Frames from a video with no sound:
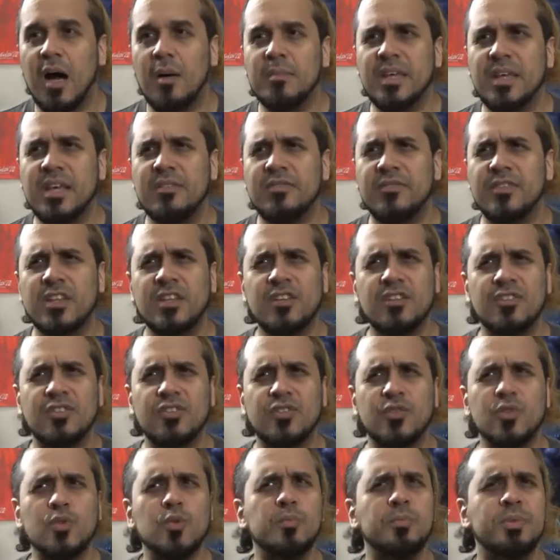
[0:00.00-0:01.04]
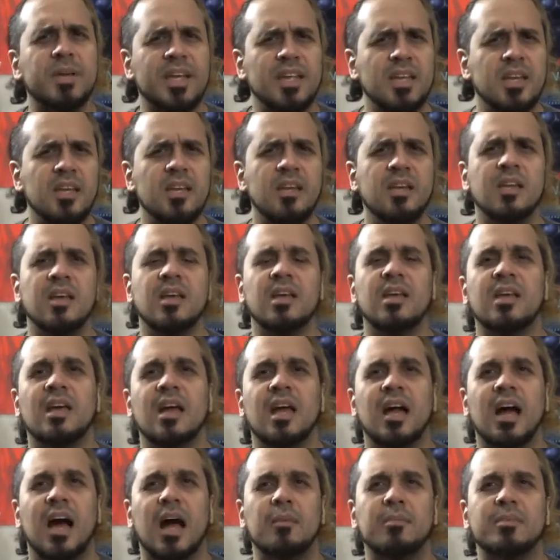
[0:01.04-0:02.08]
Ethan Suplee,
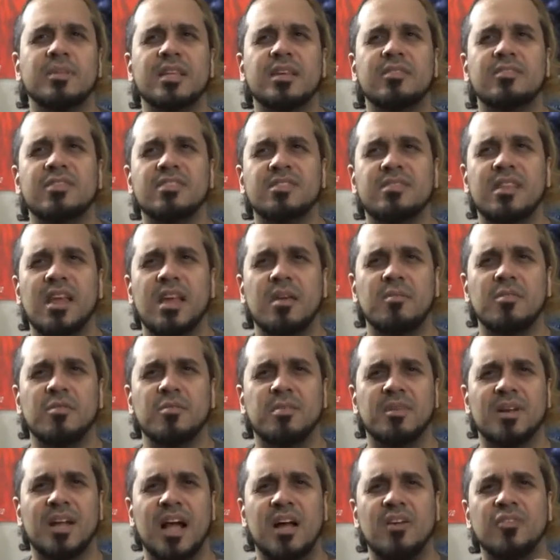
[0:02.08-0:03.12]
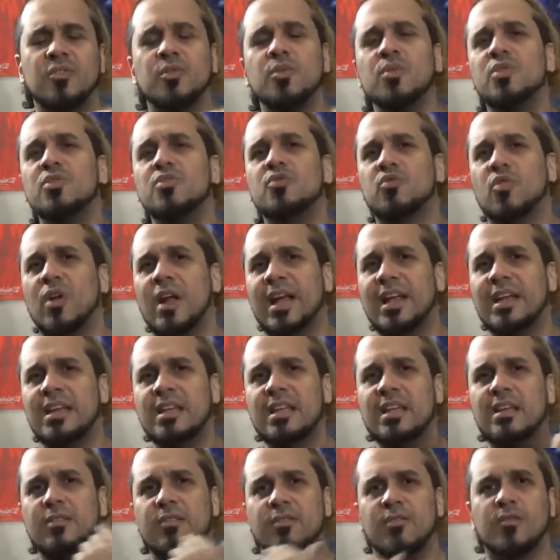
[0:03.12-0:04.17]
I believe his name is pronounced, who is
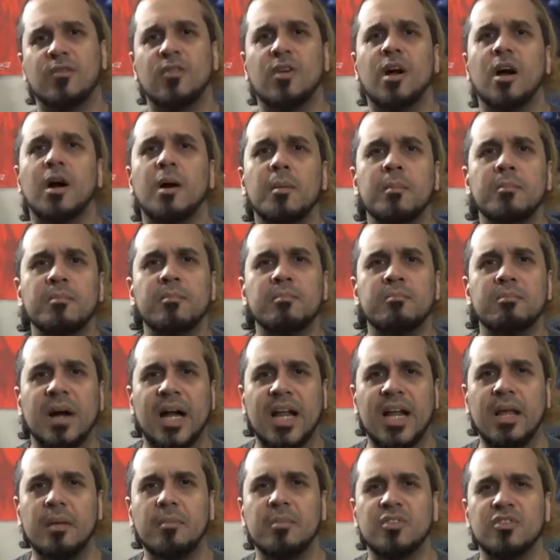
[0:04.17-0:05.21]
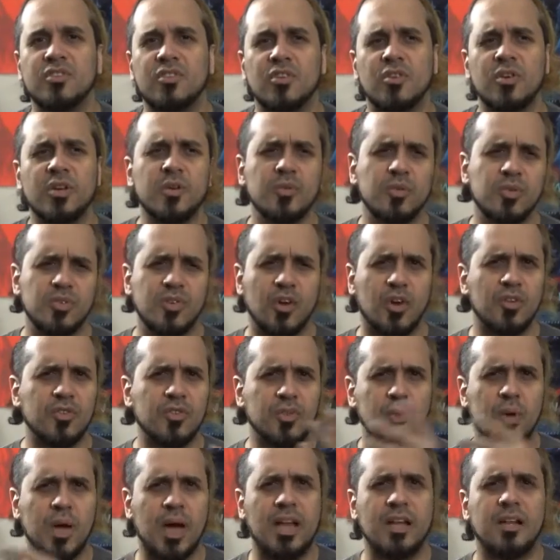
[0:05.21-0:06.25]
Randy from My Name is Earl. He was
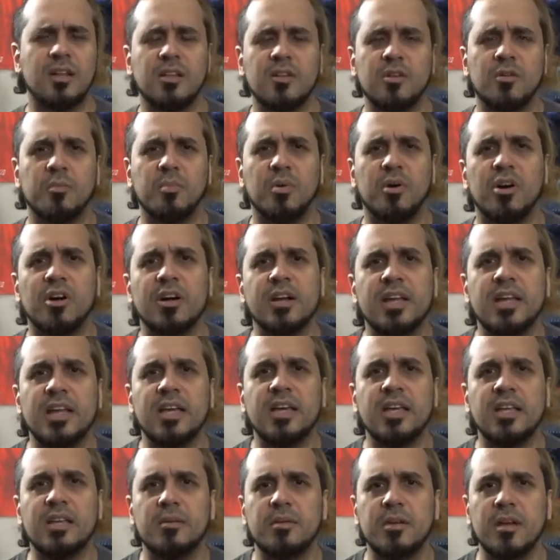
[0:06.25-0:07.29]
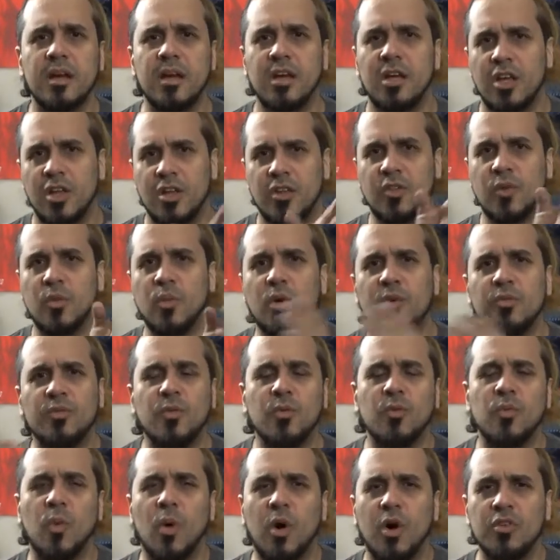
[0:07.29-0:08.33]
also had a little part in The Wolf
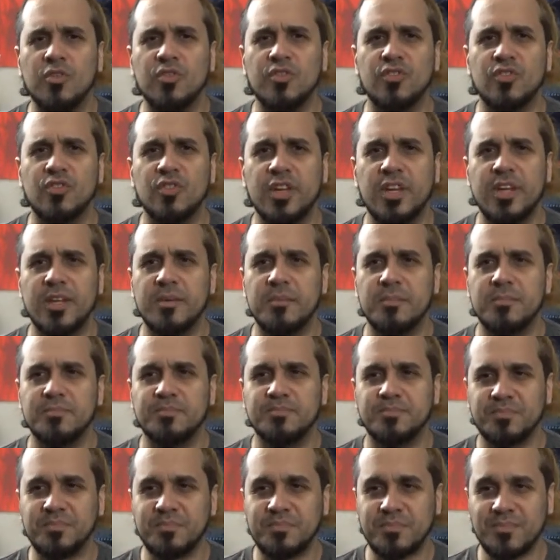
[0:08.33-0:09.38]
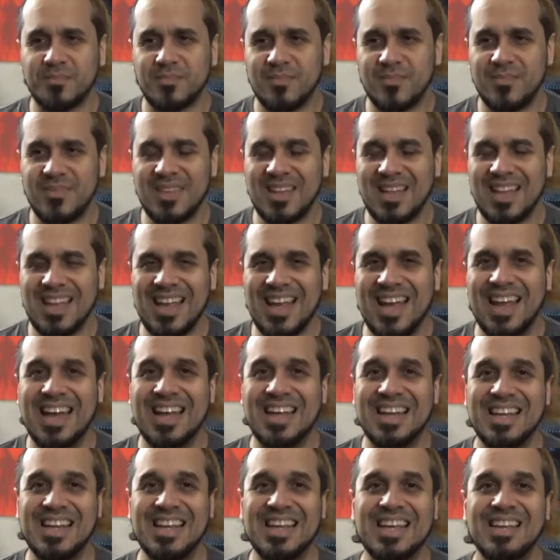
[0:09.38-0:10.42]
of Wall Street. And
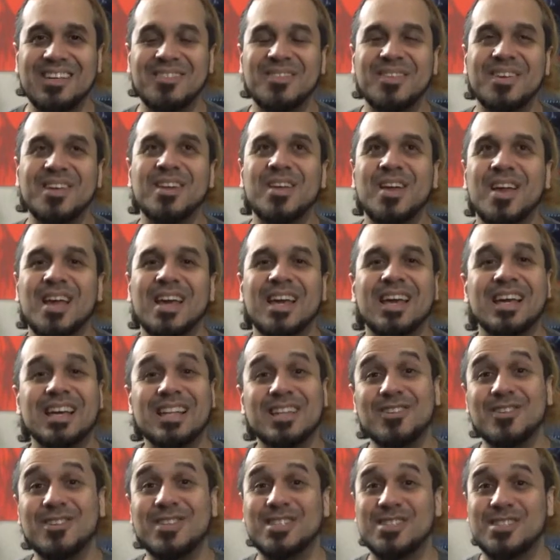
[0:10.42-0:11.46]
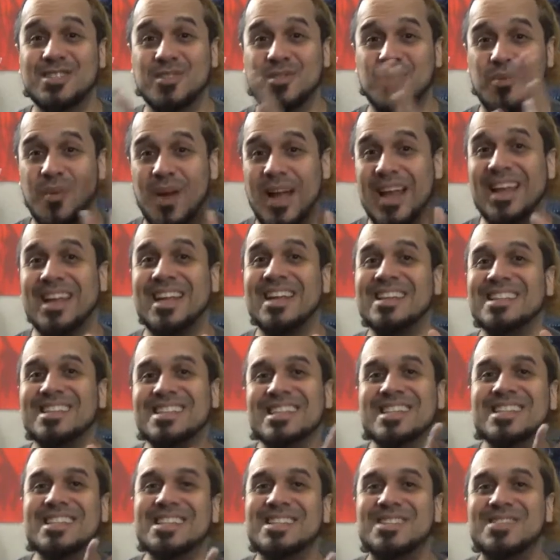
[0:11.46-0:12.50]
even Hilary Swank is
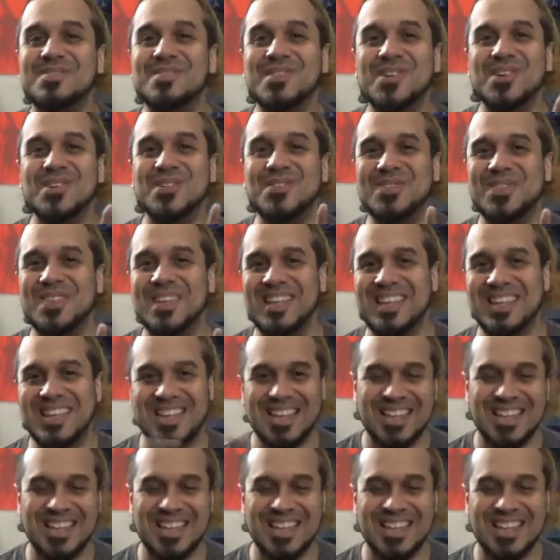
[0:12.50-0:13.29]
in this movie.